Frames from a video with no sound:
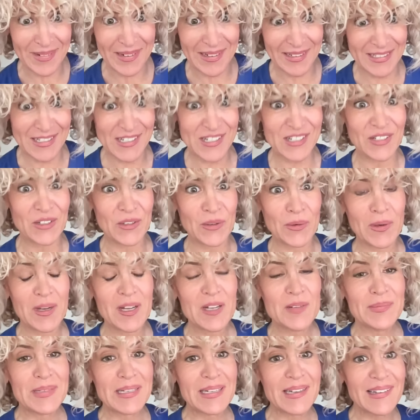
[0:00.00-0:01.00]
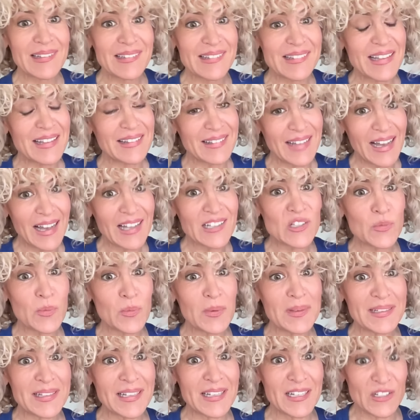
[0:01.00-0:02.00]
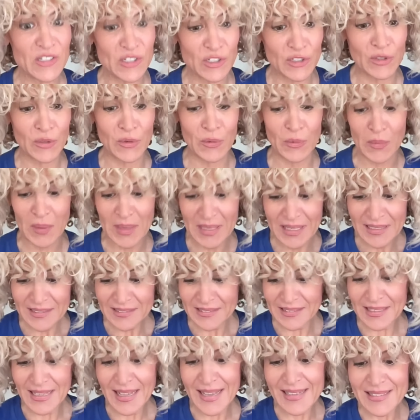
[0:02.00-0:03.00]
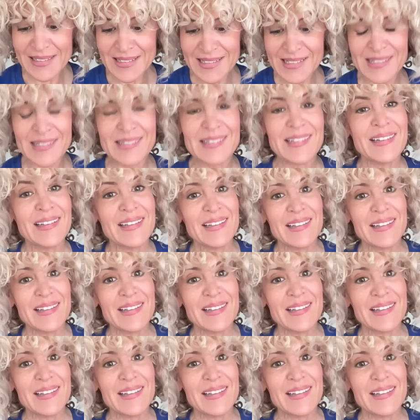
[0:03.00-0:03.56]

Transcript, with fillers: mind you, because that's what they do. Let's...